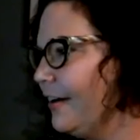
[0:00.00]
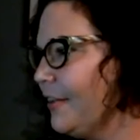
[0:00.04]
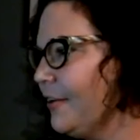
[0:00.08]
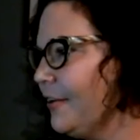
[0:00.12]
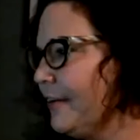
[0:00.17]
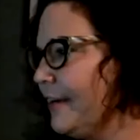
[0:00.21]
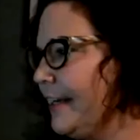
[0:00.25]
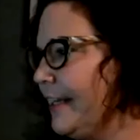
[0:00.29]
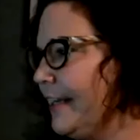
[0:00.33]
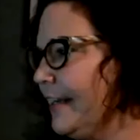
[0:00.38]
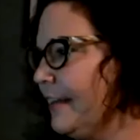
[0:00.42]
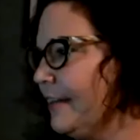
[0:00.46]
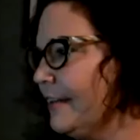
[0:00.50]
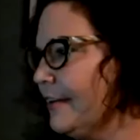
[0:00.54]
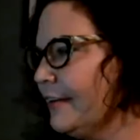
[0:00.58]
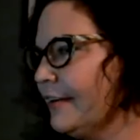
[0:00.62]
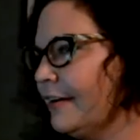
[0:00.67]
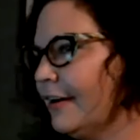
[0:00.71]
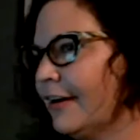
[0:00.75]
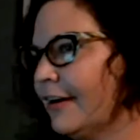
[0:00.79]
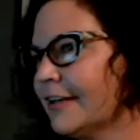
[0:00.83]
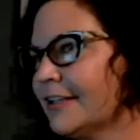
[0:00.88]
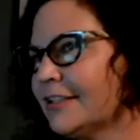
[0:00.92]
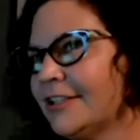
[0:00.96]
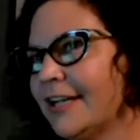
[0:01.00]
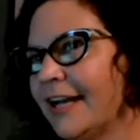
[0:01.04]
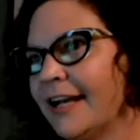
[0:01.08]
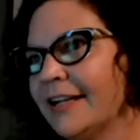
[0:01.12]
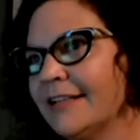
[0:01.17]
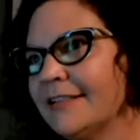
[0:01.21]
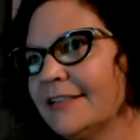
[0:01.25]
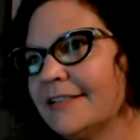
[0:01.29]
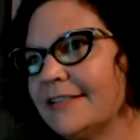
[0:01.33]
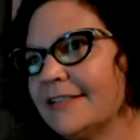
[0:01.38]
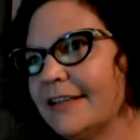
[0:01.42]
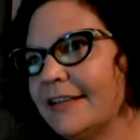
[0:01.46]
any other ARCS
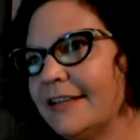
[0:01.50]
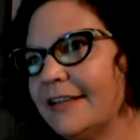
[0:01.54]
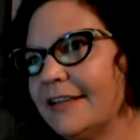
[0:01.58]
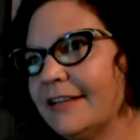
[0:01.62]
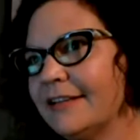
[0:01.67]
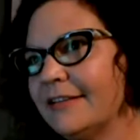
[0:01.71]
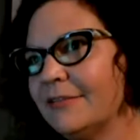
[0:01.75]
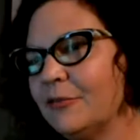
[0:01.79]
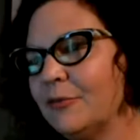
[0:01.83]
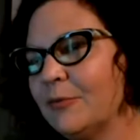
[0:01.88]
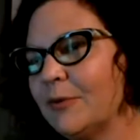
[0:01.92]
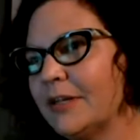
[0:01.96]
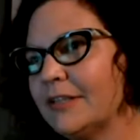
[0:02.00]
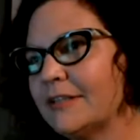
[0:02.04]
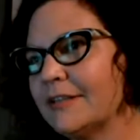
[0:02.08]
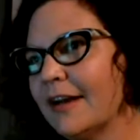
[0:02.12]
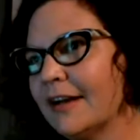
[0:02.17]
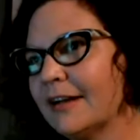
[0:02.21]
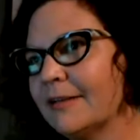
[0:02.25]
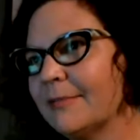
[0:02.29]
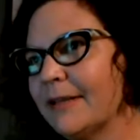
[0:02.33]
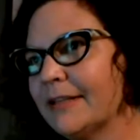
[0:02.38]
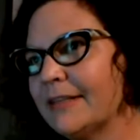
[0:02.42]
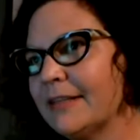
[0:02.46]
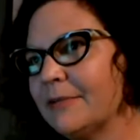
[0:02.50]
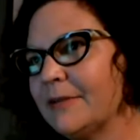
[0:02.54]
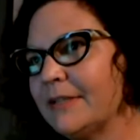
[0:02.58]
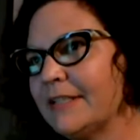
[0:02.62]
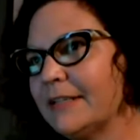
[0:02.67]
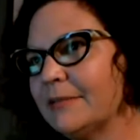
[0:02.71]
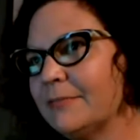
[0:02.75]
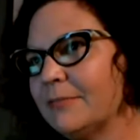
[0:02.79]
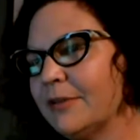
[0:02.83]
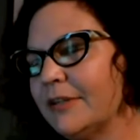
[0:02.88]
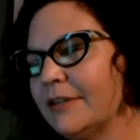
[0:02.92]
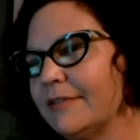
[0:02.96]
chats that you want to talk about that we
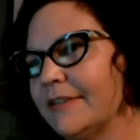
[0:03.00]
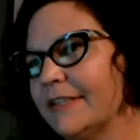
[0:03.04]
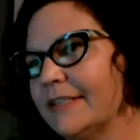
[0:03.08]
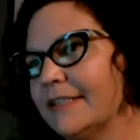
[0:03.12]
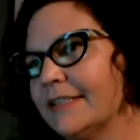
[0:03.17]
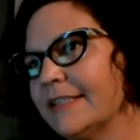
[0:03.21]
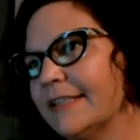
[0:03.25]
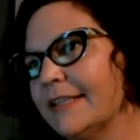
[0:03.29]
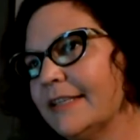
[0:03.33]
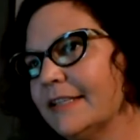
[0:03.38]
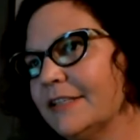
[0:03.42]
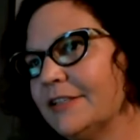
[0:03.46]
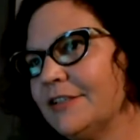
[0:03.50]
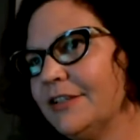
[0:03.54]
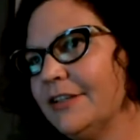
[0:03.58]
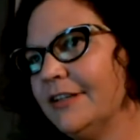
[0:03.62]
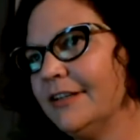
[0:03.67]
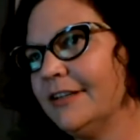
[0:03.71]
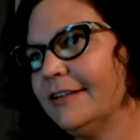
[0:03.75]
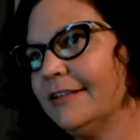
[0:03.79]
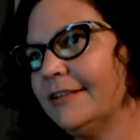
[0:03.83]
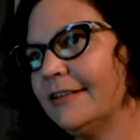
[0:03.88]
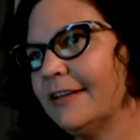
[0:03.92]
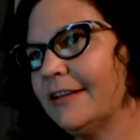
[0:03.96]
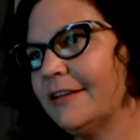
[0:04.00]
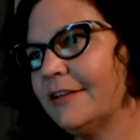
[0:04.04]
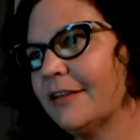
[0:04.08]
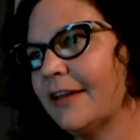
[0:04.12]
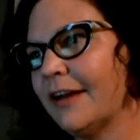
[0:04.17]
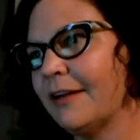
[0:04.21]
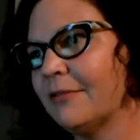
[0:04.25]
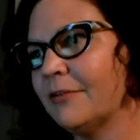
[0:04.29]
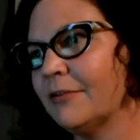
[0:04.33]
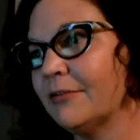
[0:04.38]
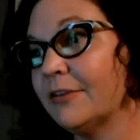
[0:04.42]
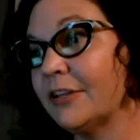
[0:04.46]
did previously this year that you
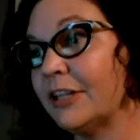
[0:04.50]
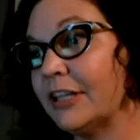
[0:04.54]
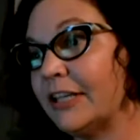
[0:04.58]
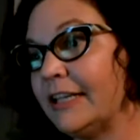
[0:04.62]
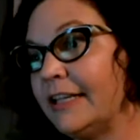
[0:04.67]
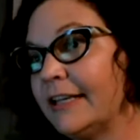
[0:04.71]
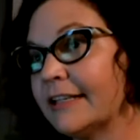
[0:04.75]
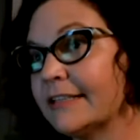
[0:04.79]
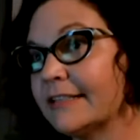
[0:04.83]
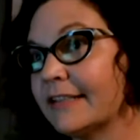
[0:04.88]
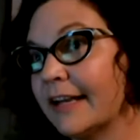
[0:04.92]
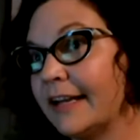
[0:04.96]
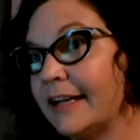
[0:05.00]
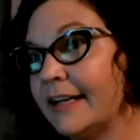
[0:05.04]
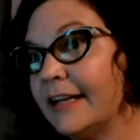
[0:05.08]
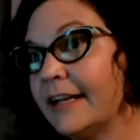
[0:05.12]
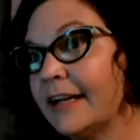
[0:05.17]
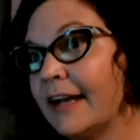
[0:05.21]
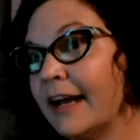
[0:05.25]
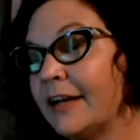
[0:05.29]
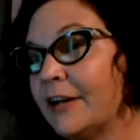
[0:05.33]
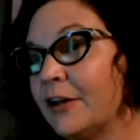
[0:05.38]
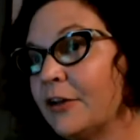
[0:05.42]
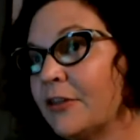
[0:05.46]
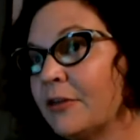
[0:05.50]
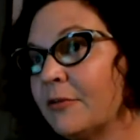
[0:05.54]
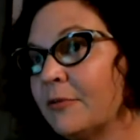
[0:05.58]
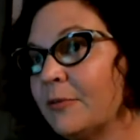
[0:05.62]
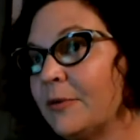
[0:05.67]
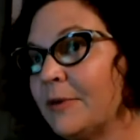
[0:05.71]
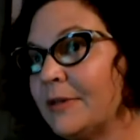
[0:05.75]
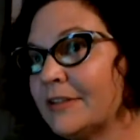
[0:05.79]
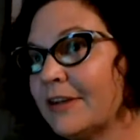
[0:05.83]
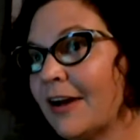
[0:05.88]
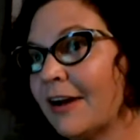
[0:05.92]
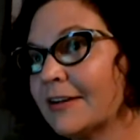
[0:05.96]
thought were really exciting? I know that
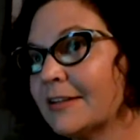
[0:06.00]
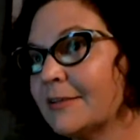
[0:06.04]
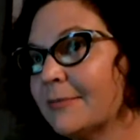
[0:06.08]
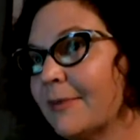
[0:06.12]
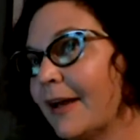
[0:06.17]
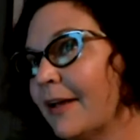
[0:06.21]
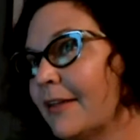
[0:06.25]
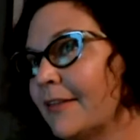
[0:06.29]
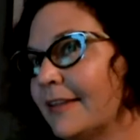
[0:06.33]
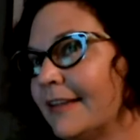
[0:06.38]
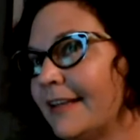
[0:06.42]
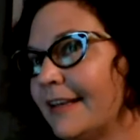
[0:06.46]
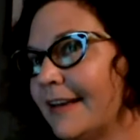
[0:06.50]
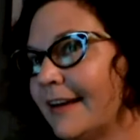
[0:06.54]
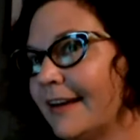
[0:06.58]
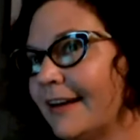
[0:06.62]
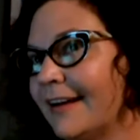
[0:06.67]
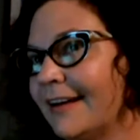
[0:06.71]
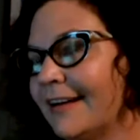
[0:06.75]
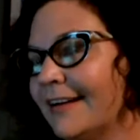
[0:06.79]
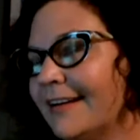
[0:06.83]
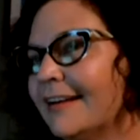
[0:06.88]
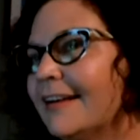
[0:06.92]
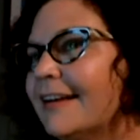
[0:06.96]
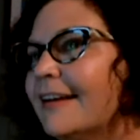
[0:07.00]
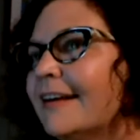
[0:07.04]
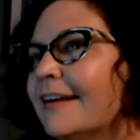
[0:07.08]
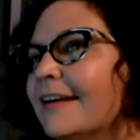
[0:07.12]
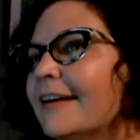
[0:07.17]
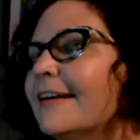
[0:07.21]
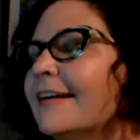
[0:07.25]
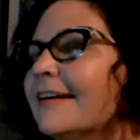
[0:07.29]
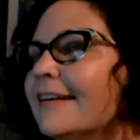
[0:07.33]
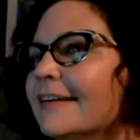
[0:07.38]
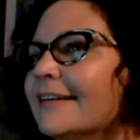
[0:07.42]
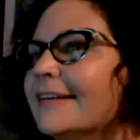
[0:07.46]
we talked about the
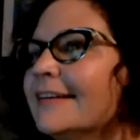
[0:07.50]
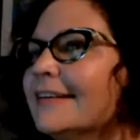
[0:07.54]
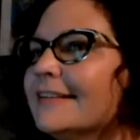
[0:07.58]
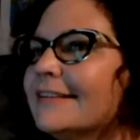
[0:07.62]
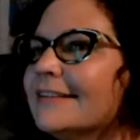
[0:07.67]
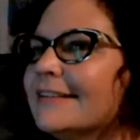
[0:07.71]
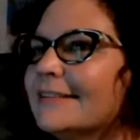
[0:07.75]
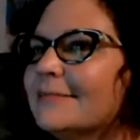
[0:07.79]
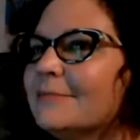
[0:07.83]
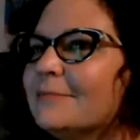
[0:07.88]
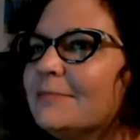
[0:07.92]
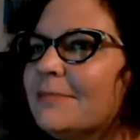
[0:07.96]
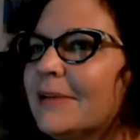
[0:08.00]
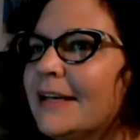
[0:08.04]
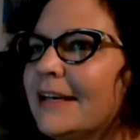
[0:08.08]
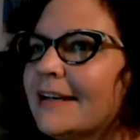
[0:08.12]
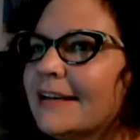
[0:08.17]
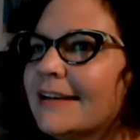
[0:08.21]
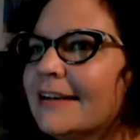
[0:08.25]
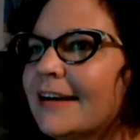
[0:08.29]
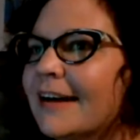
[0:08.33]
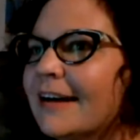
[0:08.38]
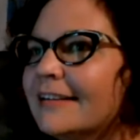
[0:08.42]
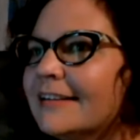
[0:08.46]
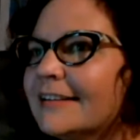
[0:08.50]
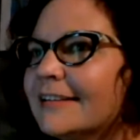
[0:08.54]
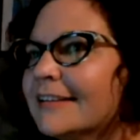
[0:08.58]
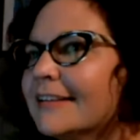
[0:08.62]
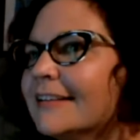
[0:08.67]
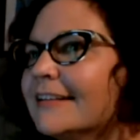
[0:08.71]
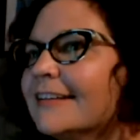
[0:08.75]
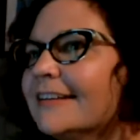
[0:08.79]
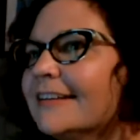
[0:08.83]
pink collar.